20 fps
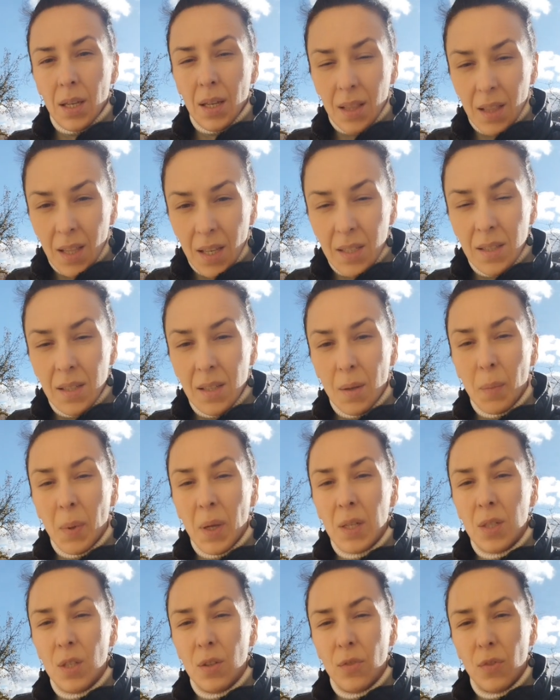That's the
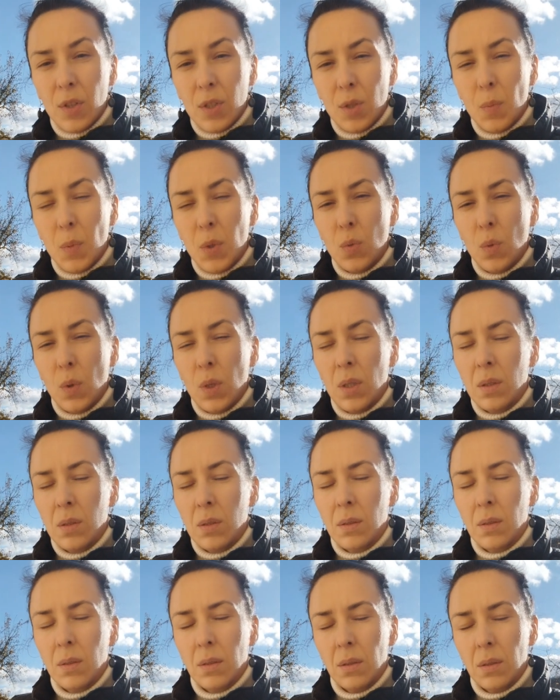main difference
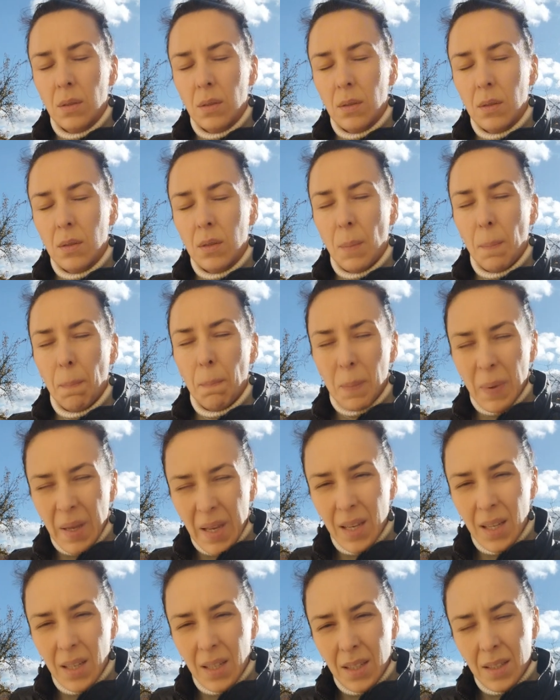between
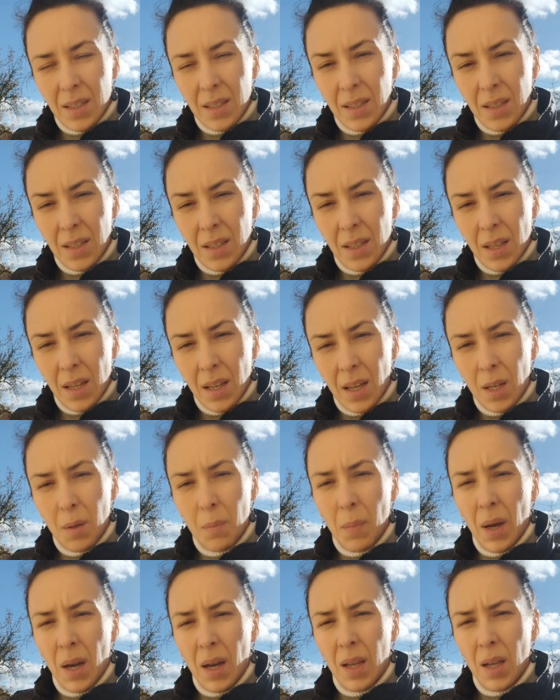me
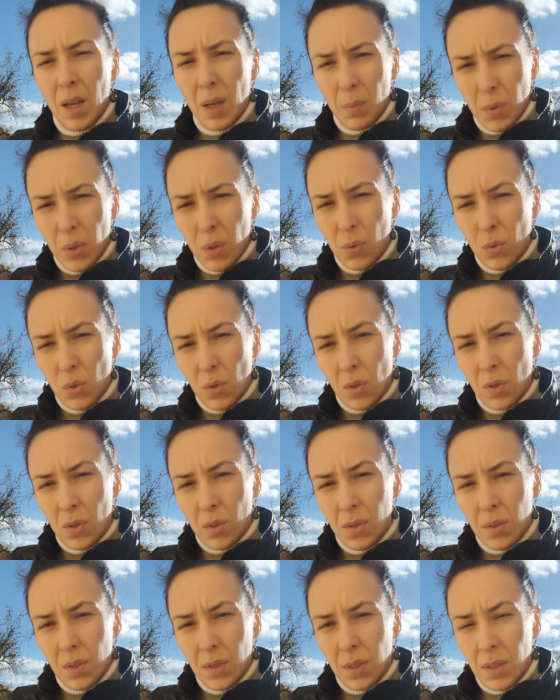and my
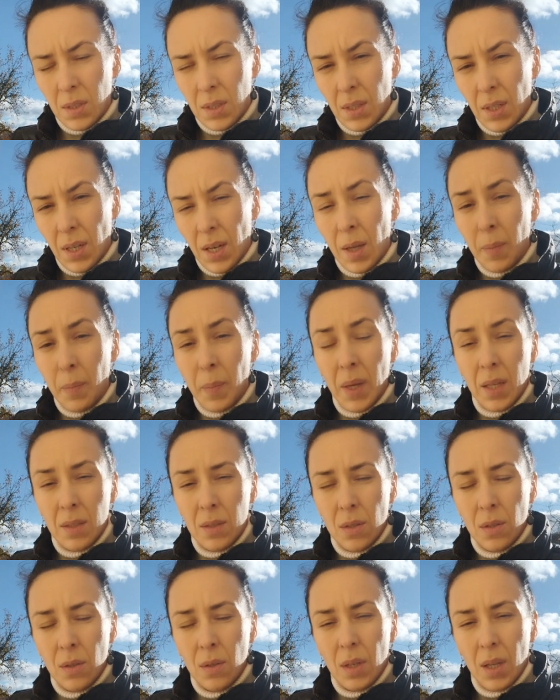abusers. I'm
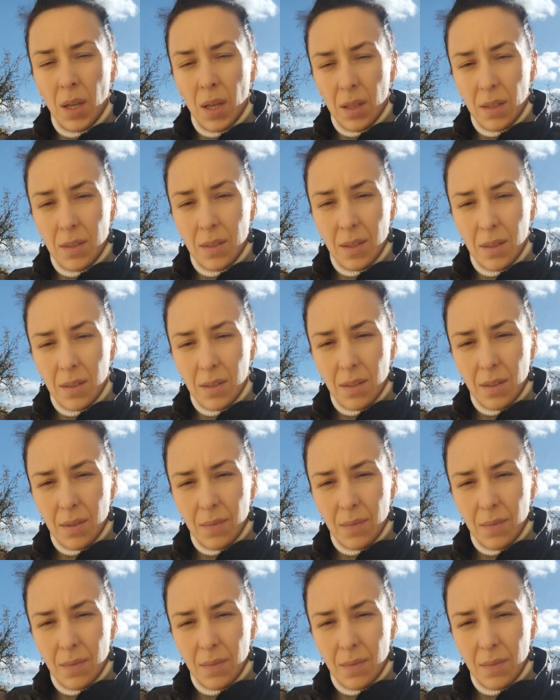educated.